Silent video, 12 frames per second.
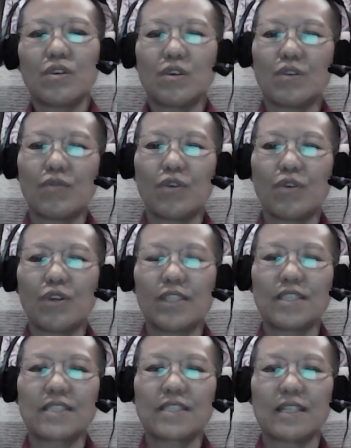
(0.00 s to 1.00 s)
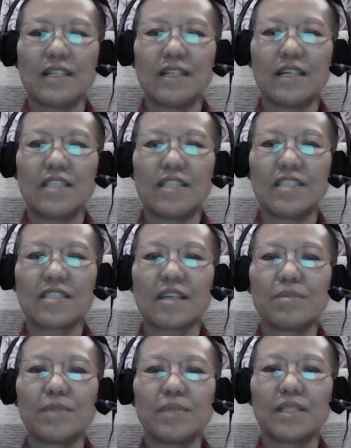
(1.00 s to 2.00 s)
of all this
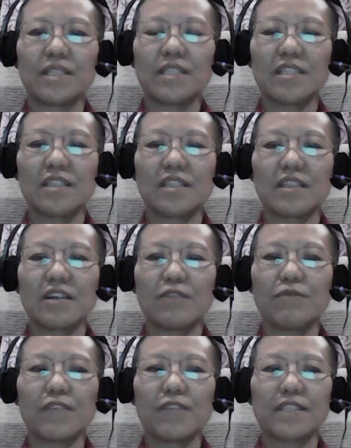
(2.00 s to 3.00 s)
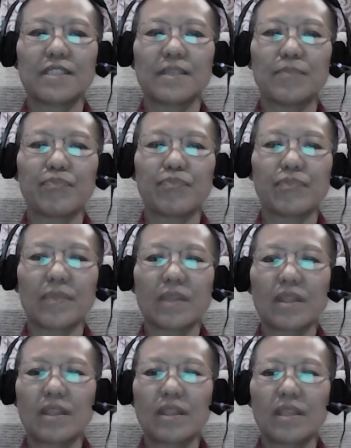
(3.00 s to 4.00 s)
undesirable condition and conflicts
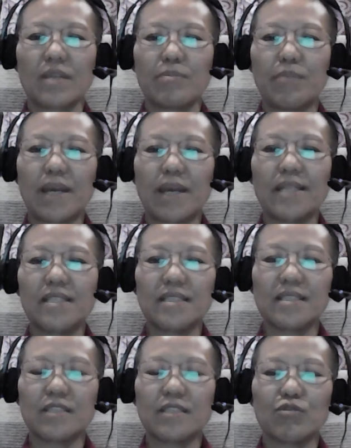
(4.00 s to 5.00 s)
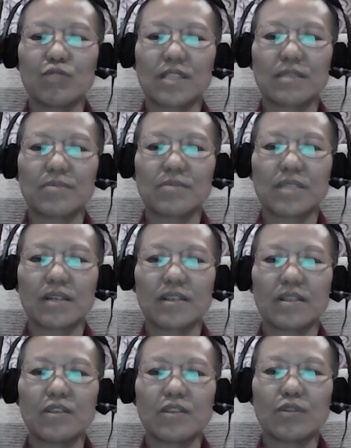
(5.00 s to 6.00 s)
that bind us into the
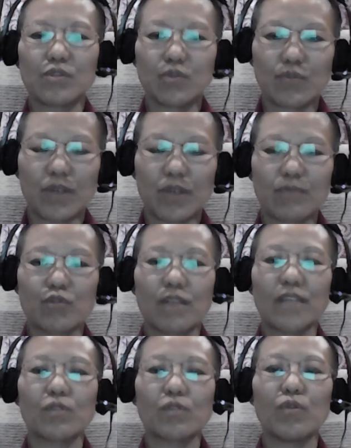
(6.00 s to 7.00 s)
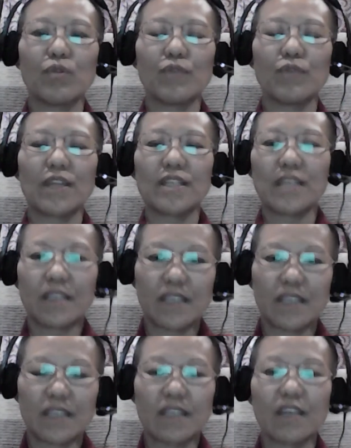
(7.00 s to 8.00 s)
samsara. So we have to let go of that and
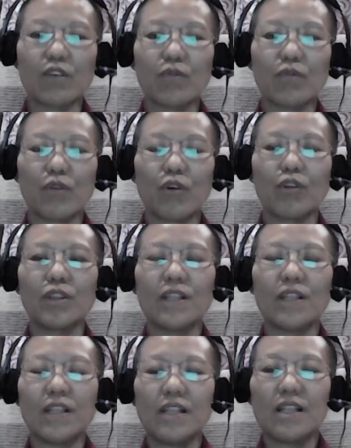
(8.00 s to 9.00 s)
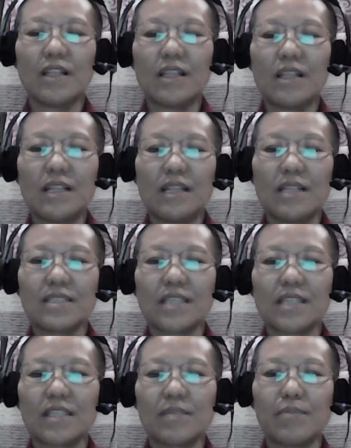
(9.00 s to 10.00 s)
then think of all
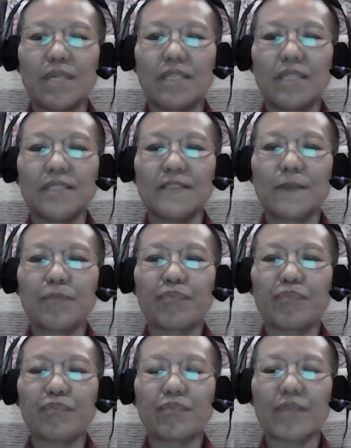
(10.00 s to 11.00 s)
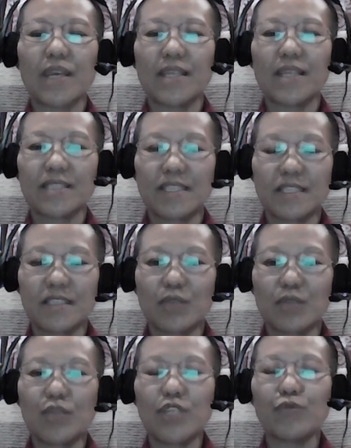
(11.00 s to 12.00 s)
sentient beings, as it is
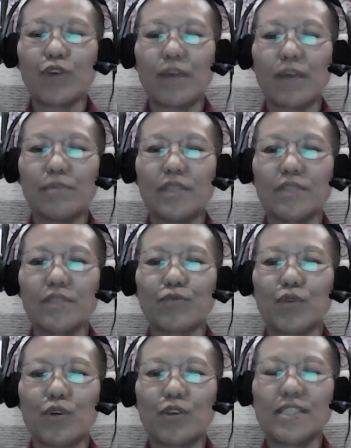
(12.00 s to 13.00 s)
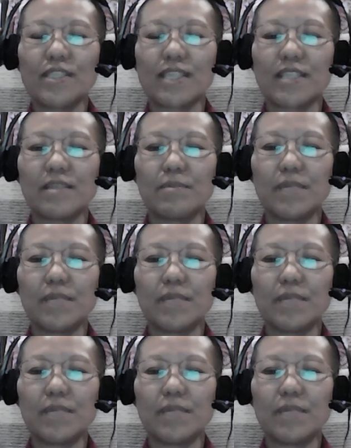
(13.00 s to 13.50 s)
a wish for happiness for all sentient